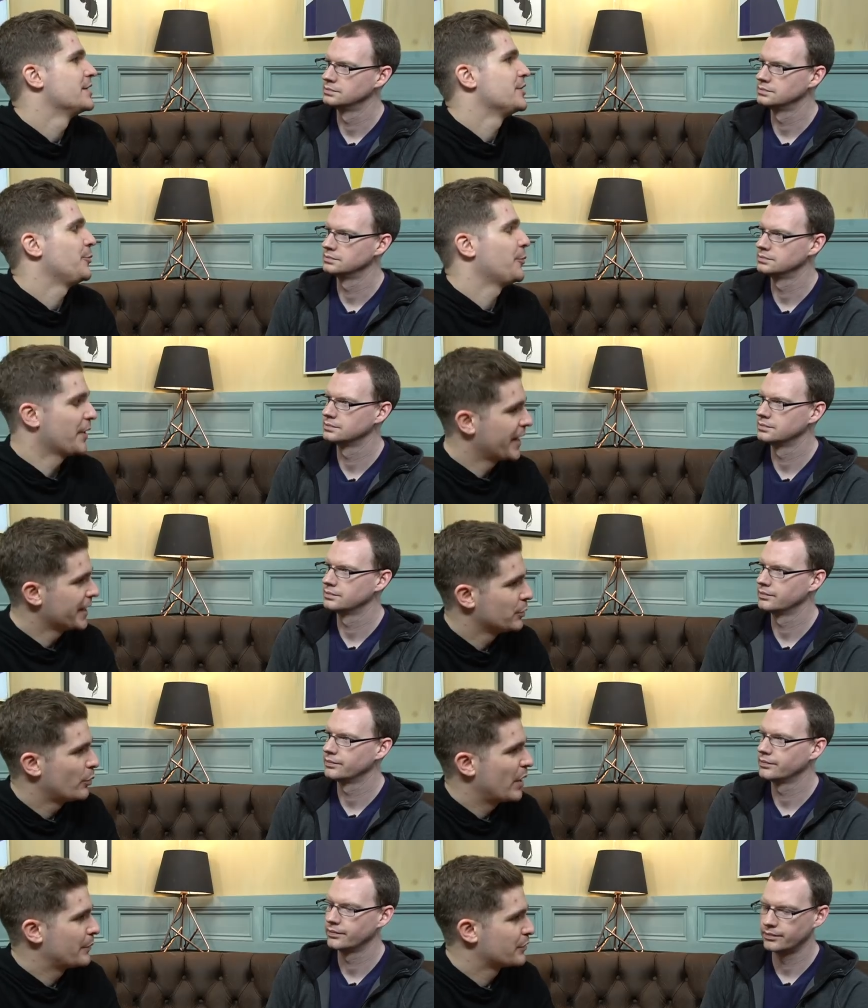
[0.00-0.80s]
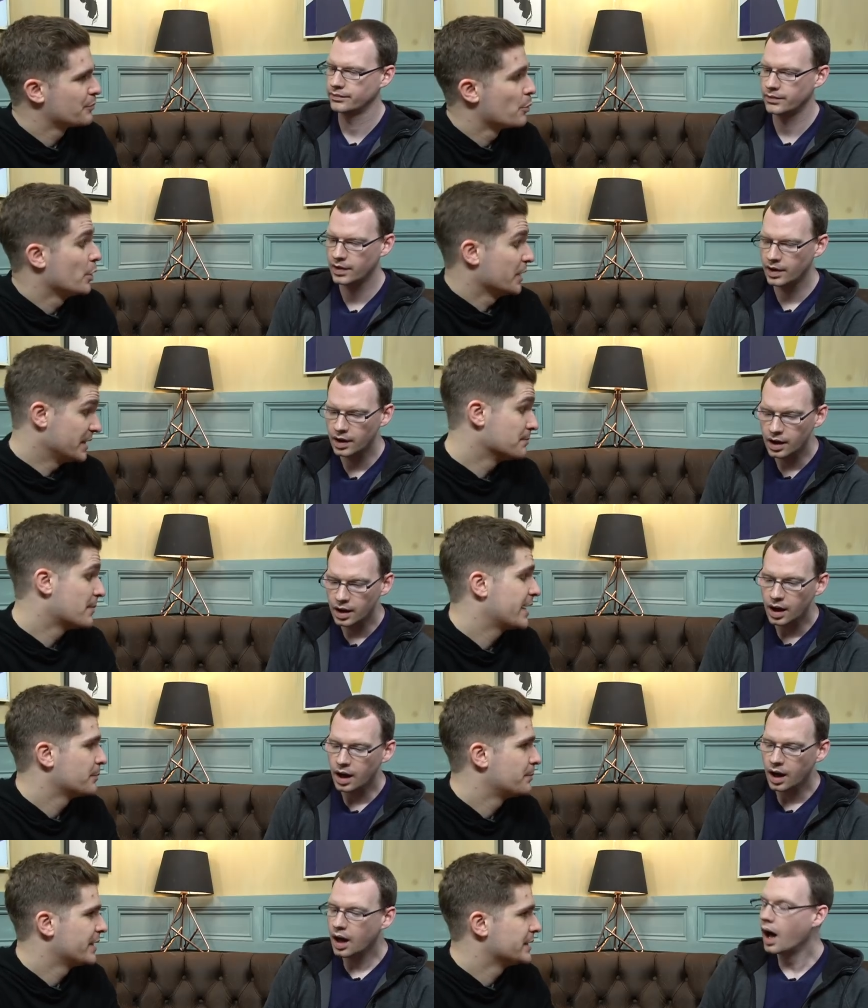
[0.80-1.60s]
Speaker 1: you can get away with more, in
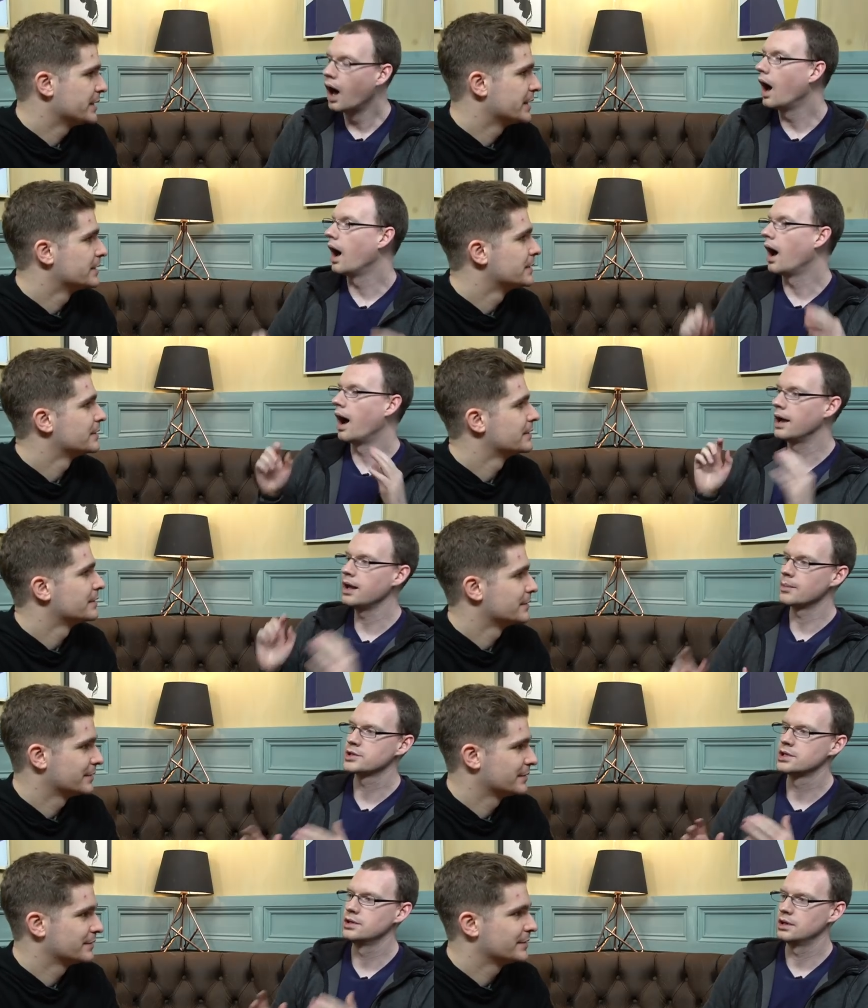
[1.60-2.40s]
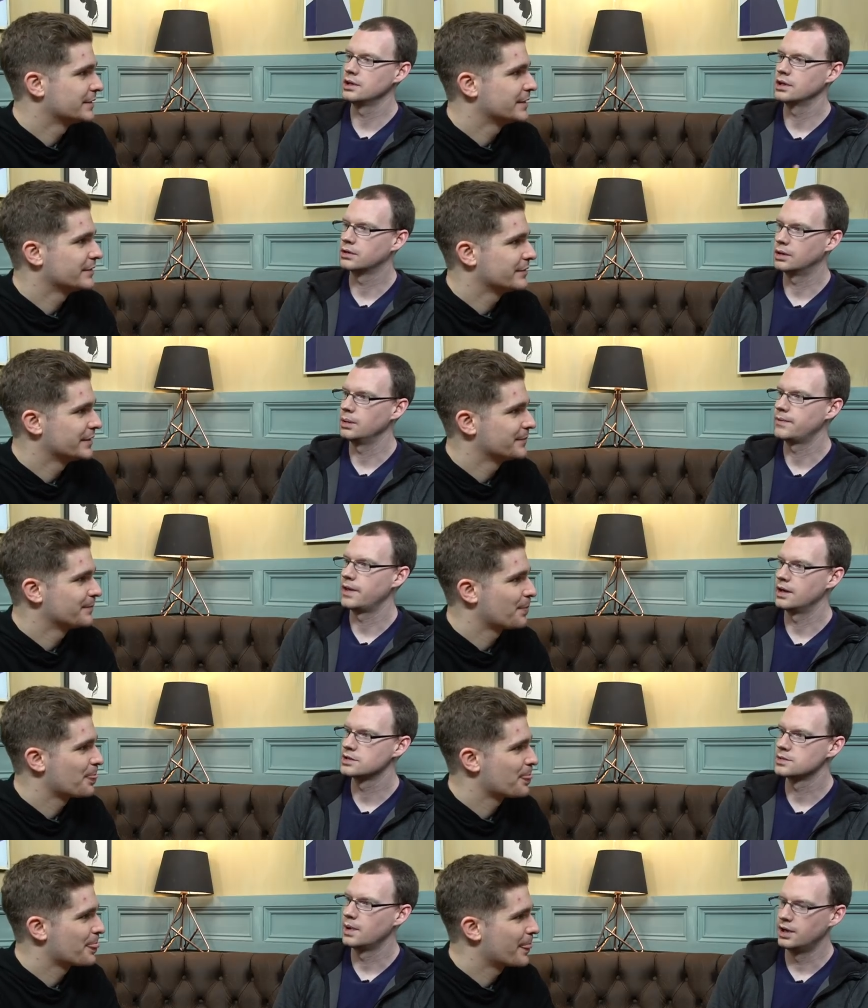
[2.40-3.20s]
my opinion.
Speaker 2: I absolutely agree with
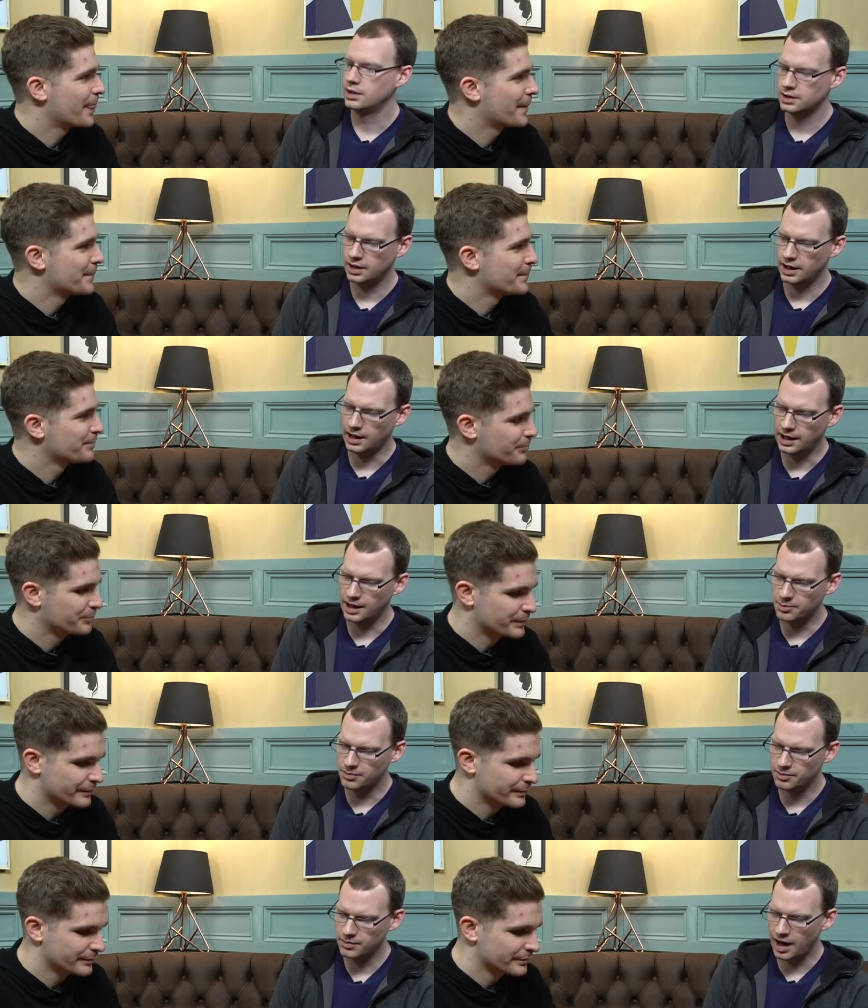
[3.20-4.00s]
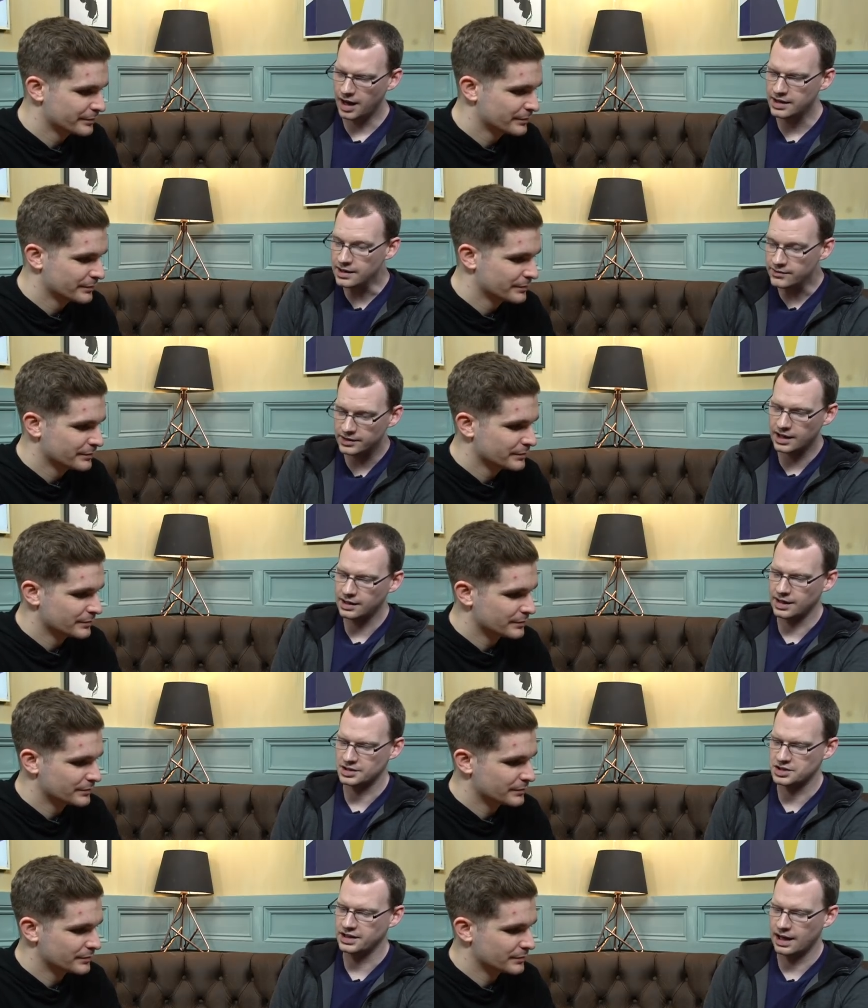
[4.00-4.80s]
that as well. Um, and even
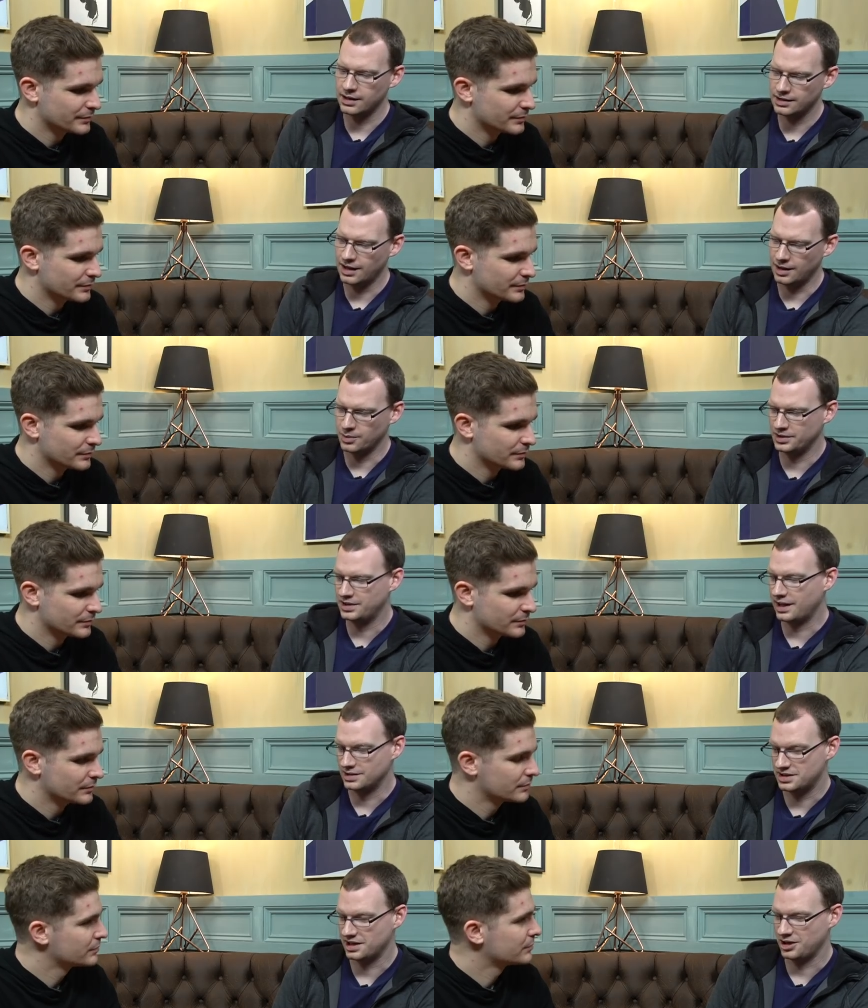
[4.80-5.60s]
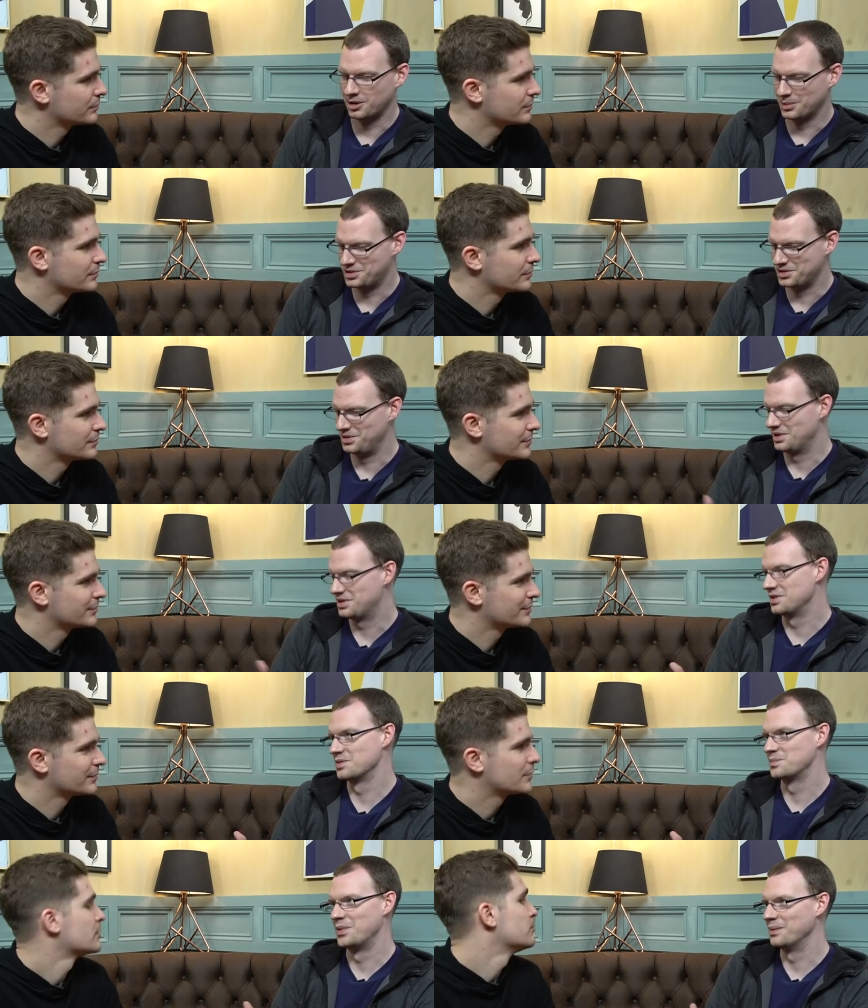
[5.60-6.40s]
then, actually, I, I, would then take the opportunity
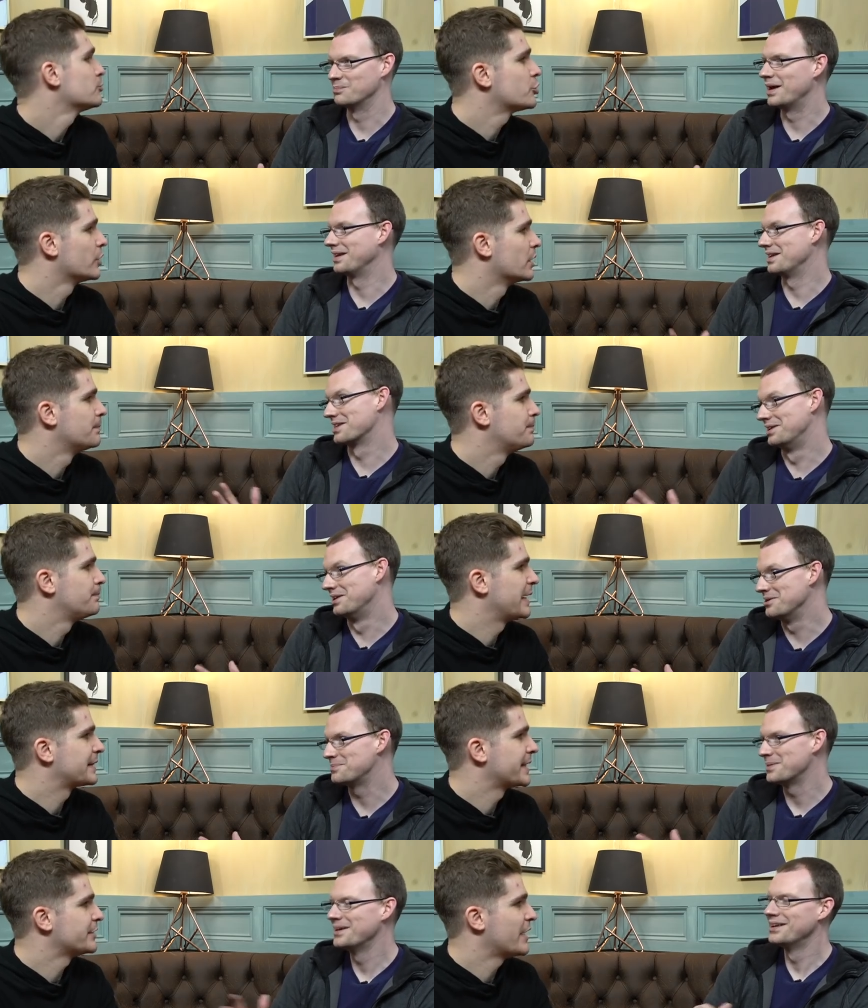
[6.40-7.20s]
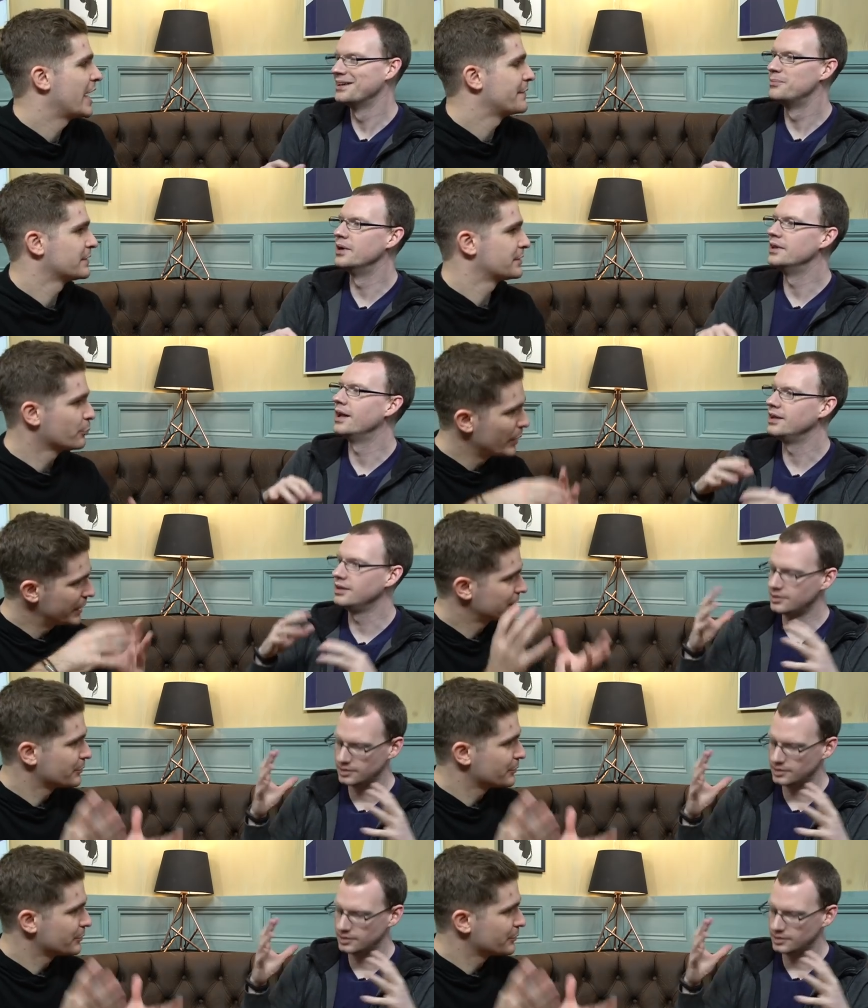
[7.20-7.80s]
to just make sure, a loop. but then you have it well